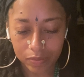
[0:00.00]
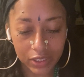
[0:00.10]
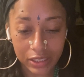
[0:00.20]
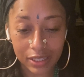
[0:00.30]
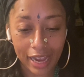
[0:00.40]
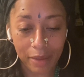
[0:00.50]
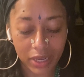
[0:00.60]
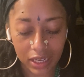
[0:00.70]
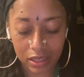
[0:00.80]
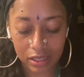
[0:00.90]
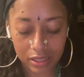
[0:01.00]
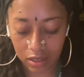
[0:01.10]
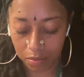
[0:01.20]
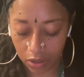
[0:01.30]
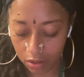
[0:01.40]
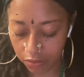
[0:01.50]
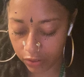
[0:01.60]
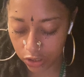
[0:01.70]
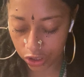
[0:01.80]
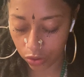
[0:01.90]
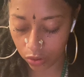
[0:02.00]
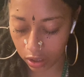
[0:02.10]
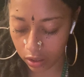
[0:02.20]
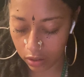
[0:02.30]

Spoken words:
This is happening this summer for sure.